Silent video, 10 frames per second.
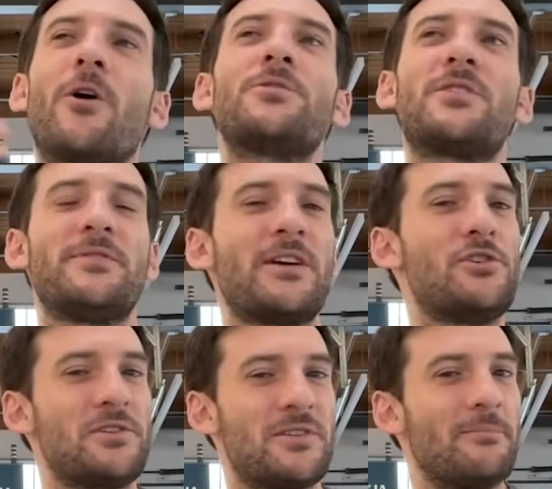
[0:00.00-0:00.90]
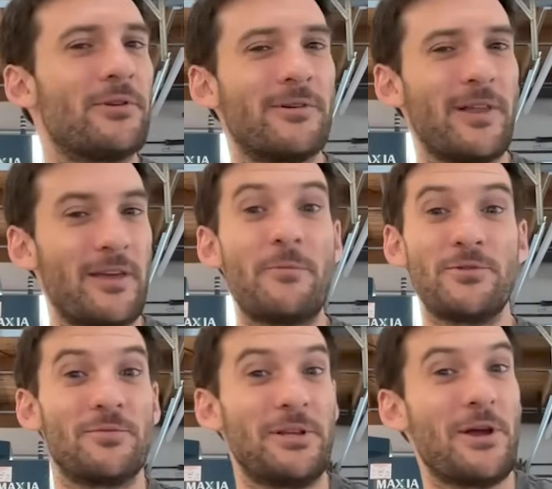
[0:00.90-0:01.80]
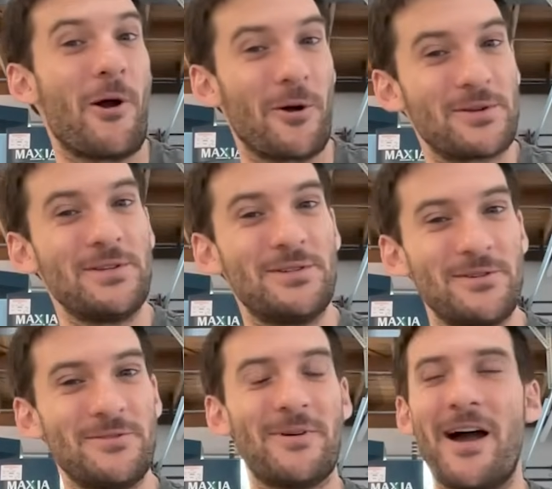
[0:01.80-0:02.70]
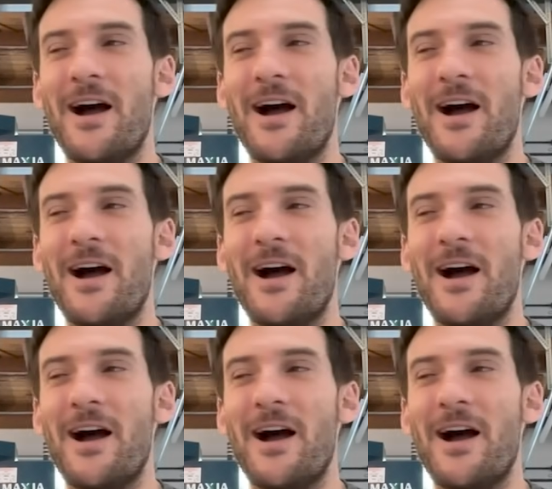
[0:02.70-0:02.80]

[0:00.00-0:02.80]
our stuff is actually simpler. Like, that was really hard to do.